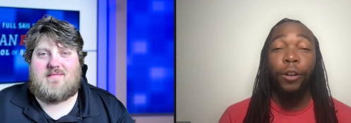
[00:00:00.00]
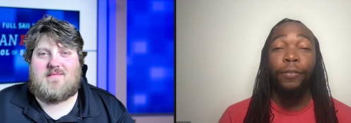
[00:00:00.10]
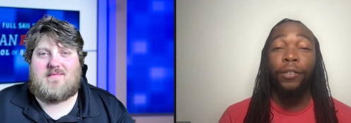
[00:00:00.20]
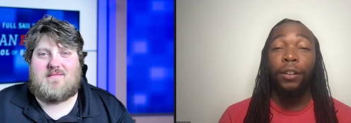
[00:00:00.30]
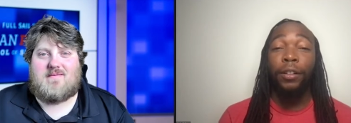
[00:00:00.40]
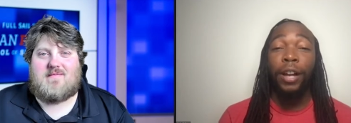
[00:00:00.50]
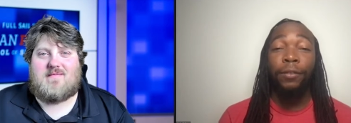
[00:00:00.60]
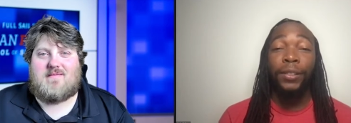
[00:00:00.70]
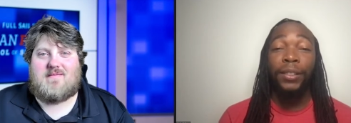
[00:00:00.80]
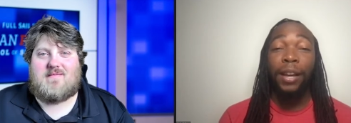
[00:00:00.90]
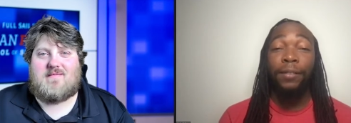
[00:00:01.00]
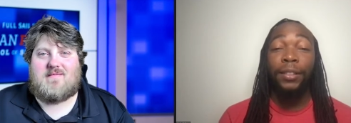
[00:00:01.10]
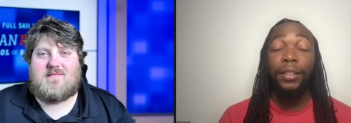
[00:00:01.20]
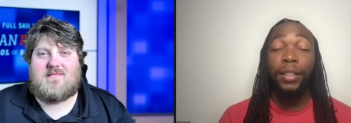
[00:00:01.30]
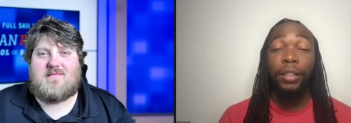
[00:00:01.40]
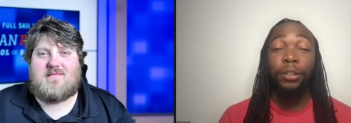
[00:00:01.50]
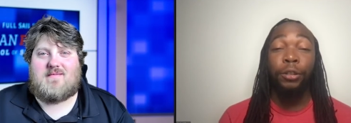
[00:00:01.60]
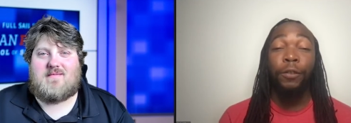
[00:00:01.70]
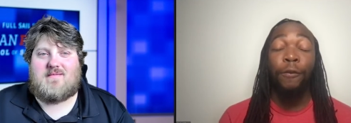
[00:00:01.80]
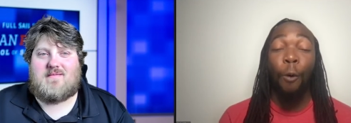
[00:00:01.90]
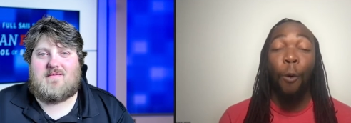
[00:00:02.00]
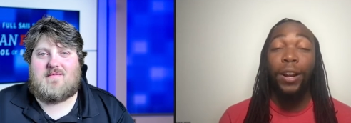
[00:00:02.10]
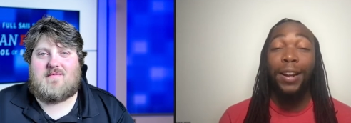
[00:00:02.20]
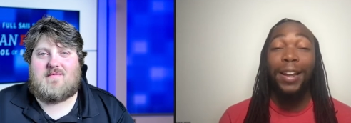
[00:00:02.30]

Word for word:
Speaker 1: the Philadelphia 76ers 40